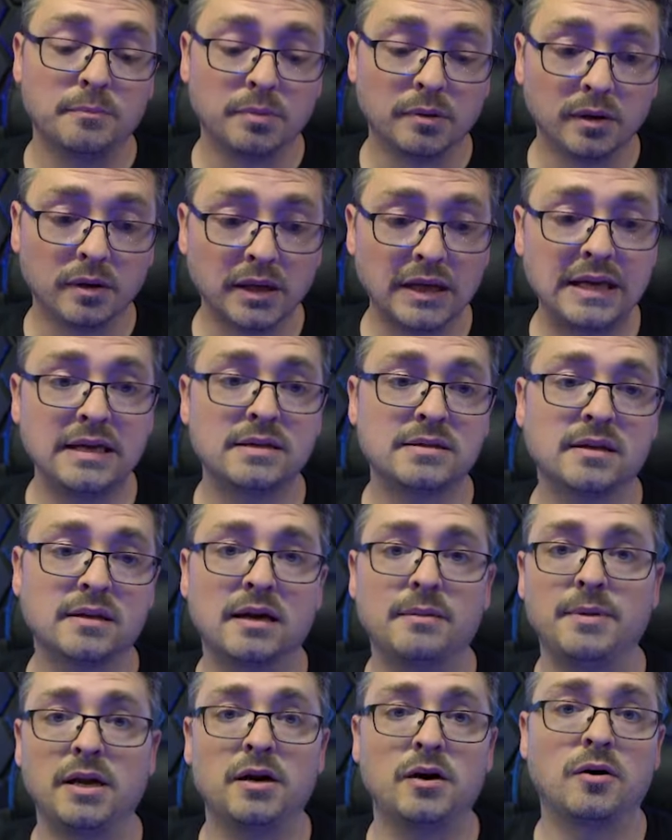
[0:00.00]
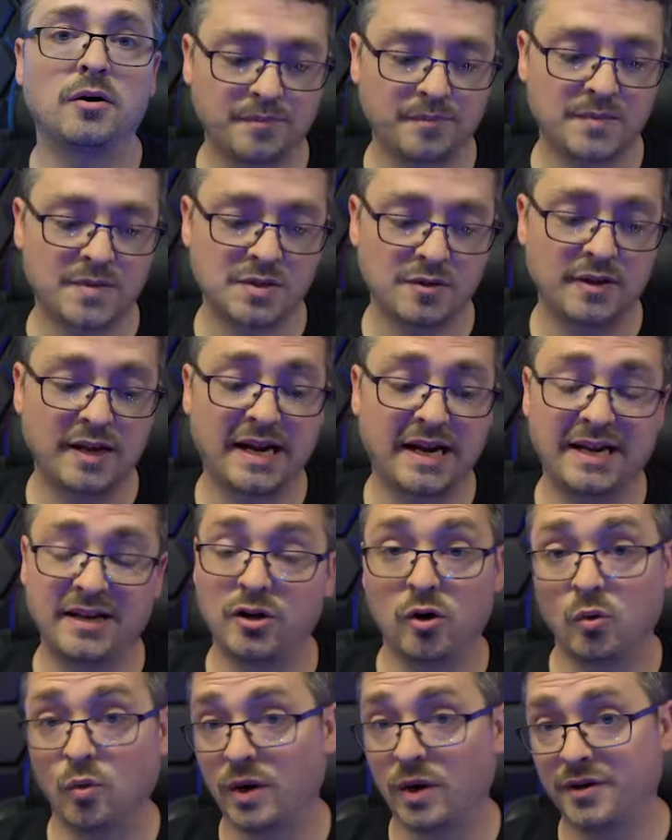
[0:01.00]
please let me know so that I
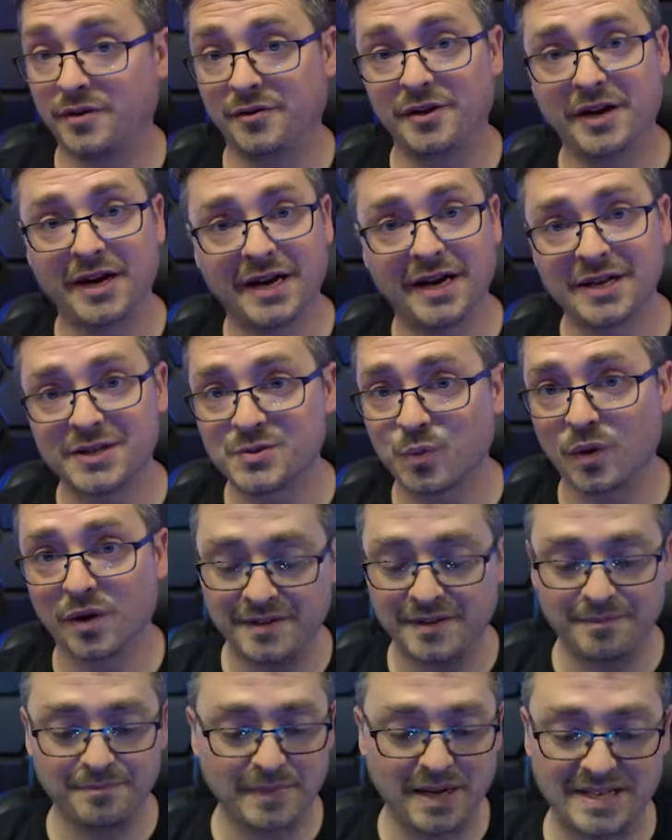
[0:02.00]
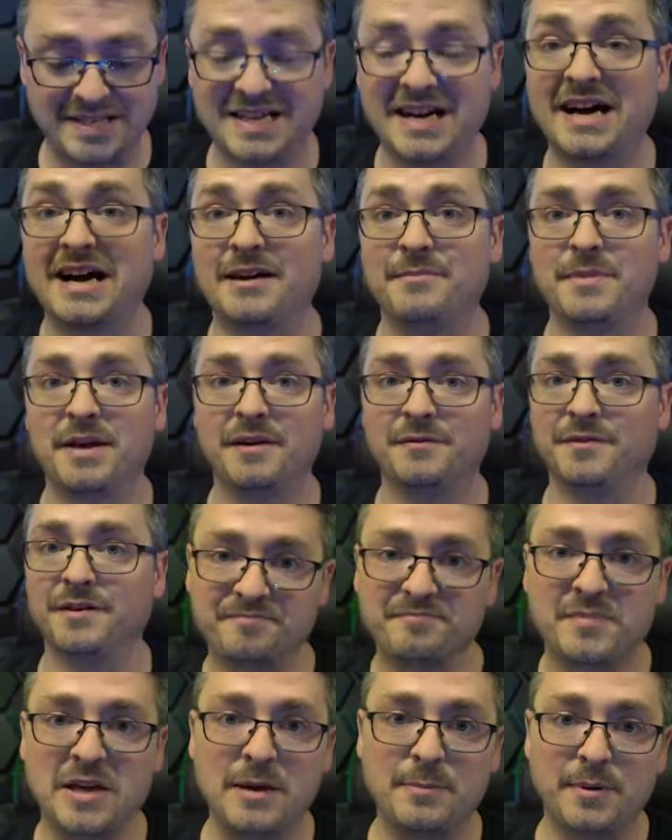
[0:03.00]
know whether or not it's worth my time
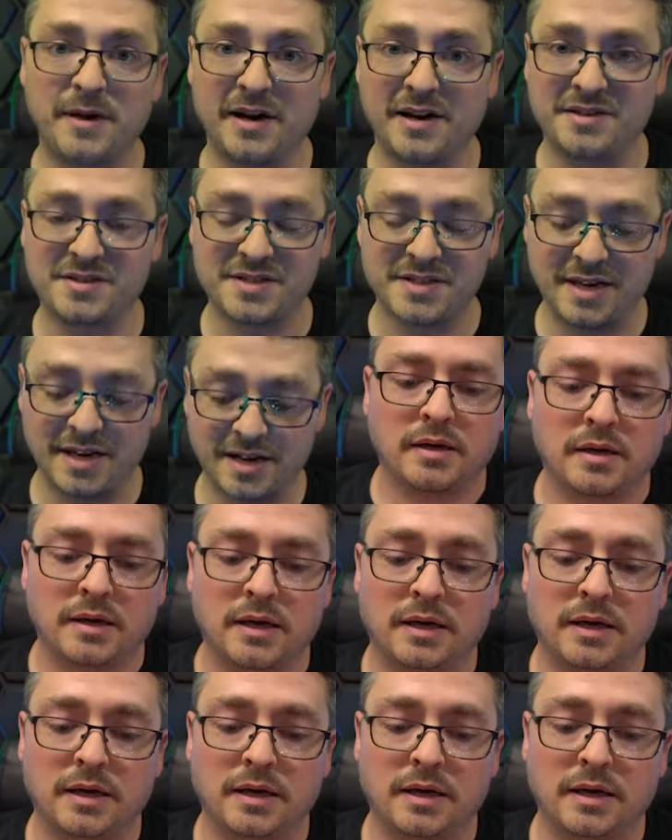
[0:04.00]
even keeping it in stock.